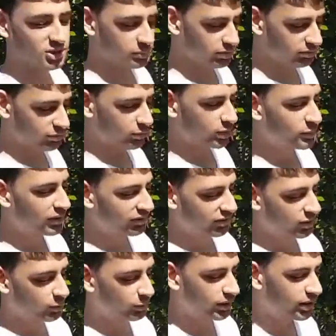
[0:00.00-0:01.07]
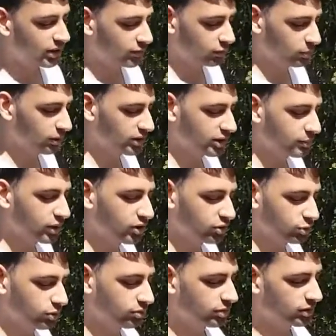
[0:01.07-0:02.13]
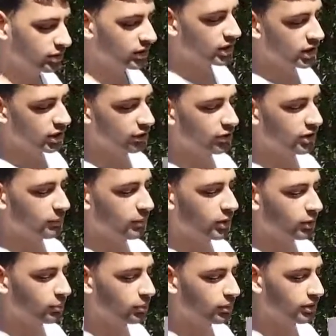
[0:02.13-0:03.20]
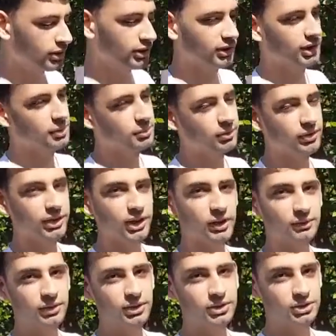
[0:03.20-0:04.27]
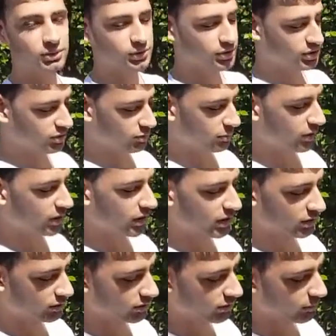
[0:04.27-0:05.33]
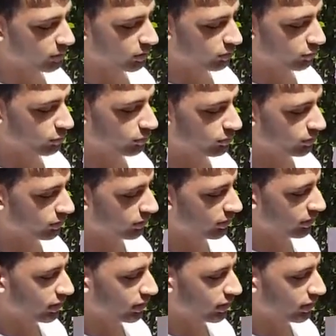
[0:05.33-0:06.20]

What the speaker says: Before, my final product was building a Mars rover and creating a PowerPoint, but right now I'm going to show you just my actually Mars rover,